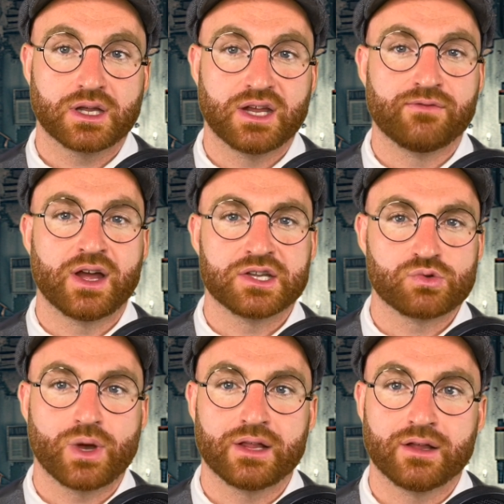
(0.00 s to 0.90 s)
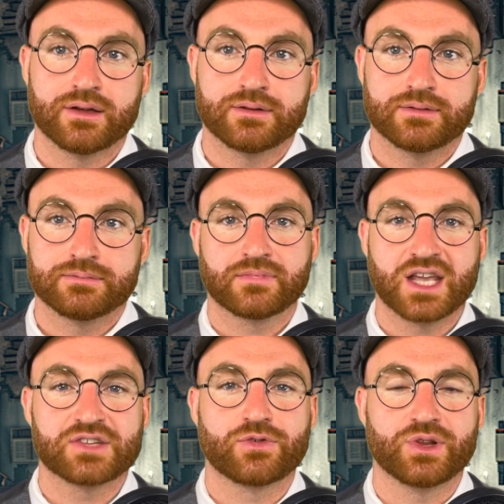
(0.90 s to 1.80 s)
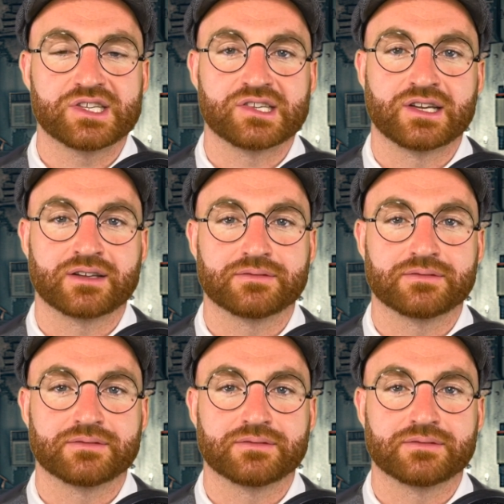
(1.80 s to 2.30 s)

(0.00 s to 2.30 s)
in Venezuela. Thanks for listening.